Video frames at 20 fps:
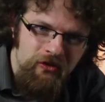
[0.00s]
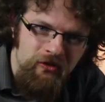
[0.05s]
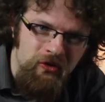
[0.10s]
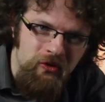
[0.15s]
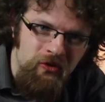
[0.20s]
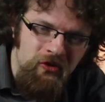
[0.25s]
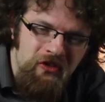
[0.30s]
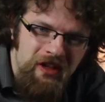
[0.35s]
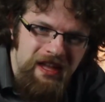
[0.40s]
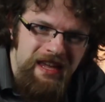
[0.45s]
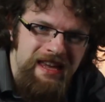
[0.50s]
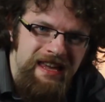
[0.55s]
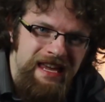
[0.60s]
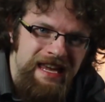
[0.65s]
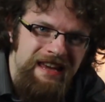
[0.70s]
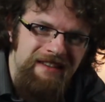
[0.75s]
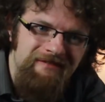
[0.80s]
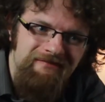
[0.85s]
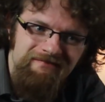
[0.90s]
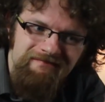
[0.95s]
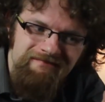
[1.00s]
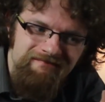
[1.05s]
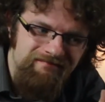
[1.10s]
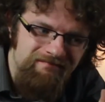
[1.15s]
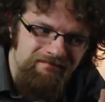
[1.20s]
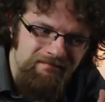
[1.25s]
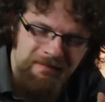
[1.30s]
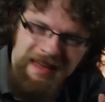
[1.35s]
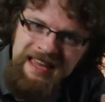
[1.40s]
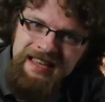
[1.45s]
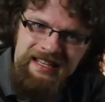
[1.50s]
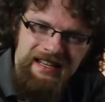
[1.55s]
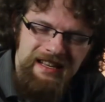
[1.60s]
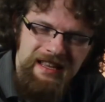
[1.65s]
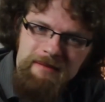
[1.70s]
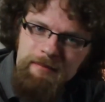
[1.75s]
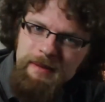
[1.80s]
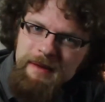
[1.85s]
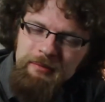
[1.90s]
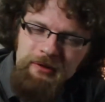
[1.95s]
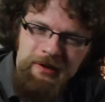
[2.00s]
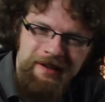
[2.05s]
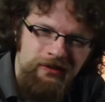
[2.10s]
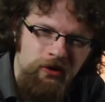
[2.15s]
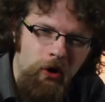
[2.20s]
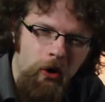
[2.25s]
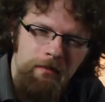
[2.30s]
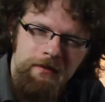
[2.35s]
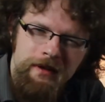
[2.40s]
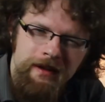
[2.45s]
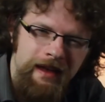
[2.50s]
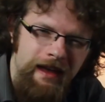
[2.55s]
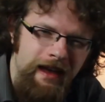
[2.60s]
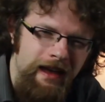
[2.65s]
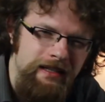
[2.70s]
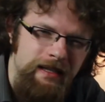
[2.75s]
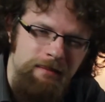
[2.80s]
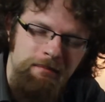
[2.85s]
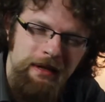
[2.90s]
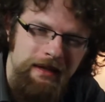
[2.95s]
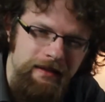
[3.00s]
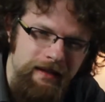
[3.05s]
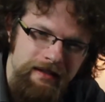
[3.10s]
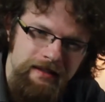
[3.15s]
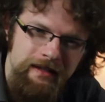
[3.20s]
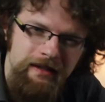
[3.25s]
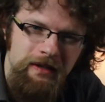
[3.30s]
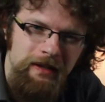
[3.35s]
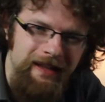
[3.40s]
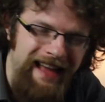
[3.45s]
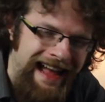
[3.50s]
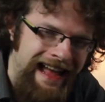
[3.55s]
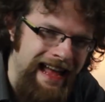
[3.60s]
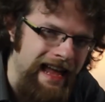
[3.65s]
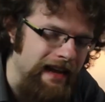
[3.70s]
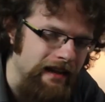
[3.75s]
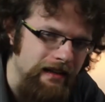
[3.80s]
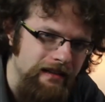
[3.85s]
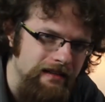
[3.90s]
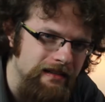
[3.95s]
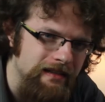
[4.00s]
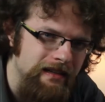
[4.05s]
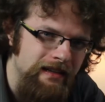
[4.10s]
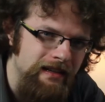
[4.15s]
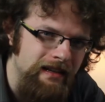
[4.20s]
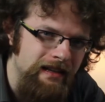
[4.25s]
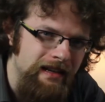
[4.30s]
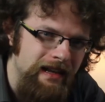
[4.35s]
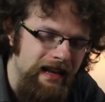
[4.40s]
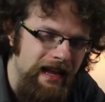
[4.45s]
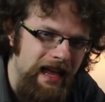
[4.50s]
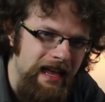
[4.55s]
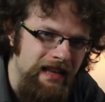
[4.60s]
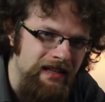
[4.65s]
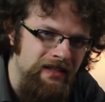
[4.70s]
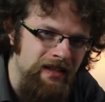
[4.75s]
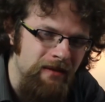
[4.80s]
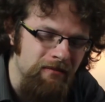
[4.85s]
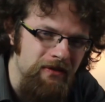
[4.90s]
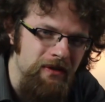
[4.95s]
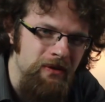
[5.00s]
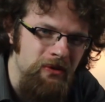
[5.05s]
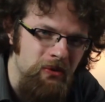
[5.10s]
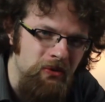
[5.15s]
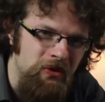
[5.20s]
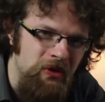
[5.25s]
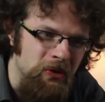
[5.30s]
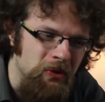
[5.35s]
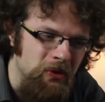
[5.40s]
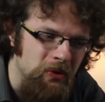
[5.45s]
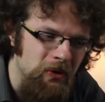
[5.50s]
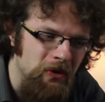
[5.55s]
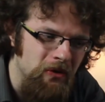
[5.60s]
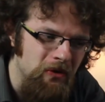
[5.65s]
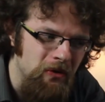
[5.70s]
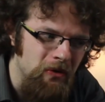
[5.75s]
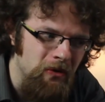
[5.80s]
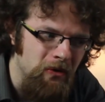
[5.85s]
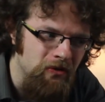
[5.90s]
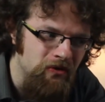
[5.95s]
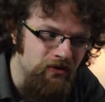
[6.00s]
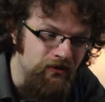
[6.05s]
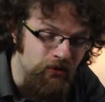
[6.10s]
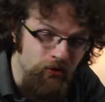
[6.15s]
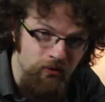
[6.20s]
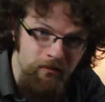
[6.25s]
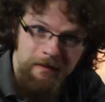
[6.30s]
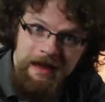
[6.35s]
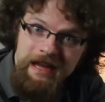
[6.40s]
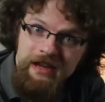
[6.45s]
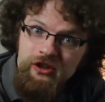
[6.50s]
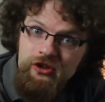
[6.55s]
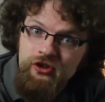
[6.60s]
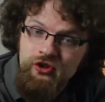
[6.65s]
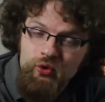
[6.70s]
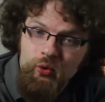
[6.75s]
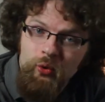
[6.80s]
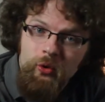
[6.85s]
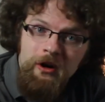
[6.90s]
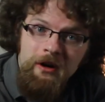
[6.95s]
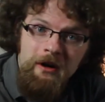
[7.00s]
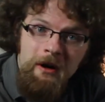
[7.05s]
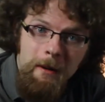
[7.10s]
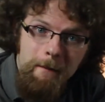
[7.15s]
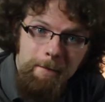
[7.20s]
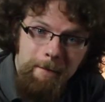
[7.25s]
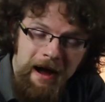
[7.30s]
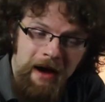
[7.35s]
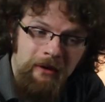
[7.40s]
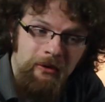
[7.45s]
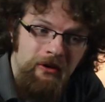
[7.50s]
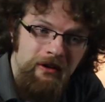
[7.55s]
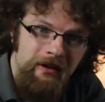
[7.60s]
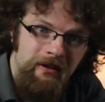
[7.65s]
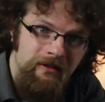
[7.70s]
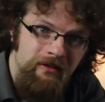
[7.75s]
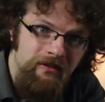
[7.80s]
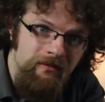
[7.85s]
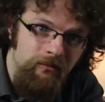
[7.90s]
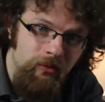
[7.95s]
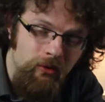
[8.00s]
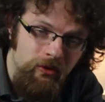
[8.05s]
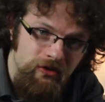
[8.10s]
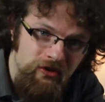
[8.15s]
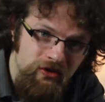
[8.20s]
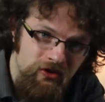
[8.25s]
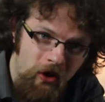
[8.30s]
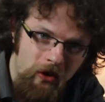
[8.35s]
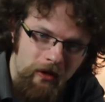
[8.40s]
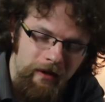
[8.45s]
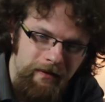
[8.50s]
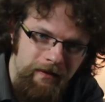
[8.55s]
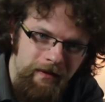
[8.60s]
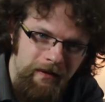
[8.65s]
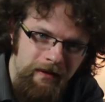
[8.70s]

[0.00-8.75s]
you see basically people adopting it as a political act. It's something you do to make your power more solid.